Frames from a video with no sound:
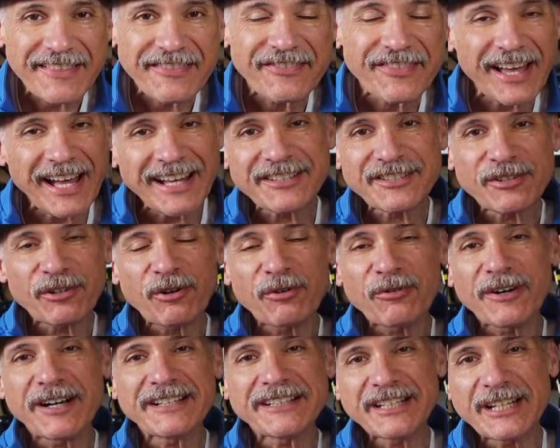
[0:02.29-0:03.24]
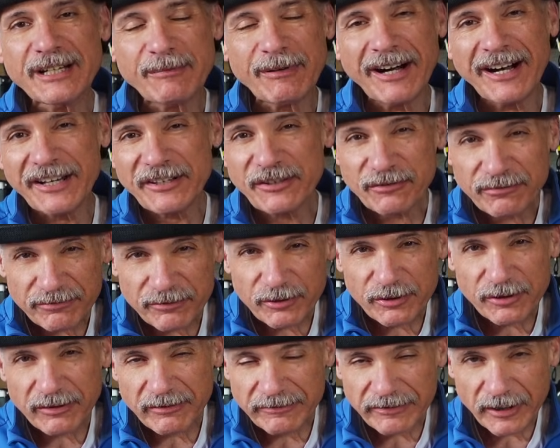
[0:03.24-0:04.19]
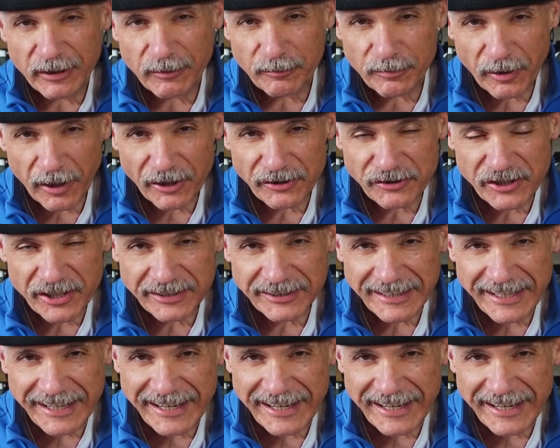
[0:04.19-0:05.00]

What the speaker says: That's the whole idea behind the Frugal Film Project.